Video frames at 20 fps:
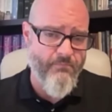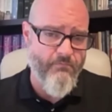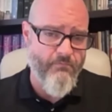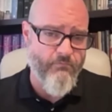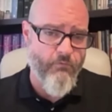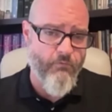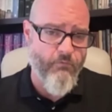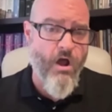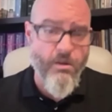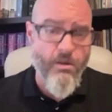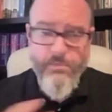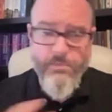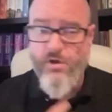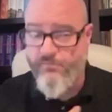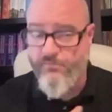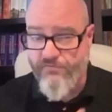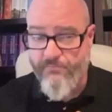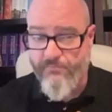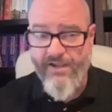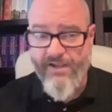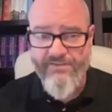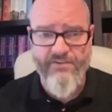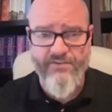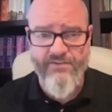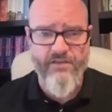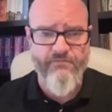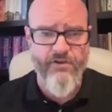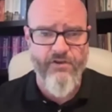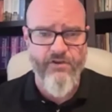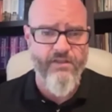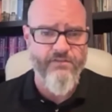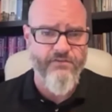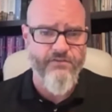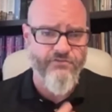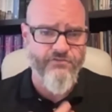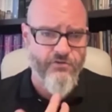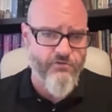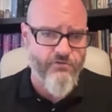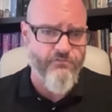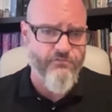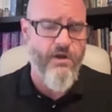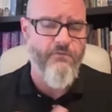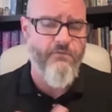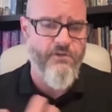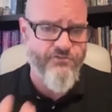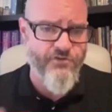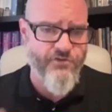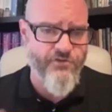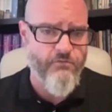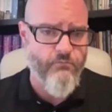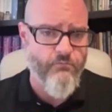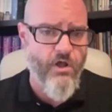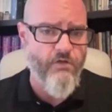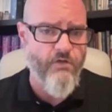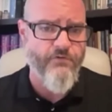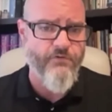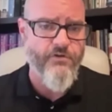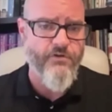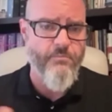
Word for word: wrong moves from my side for guys like Charles Ryrie and John Walvoord,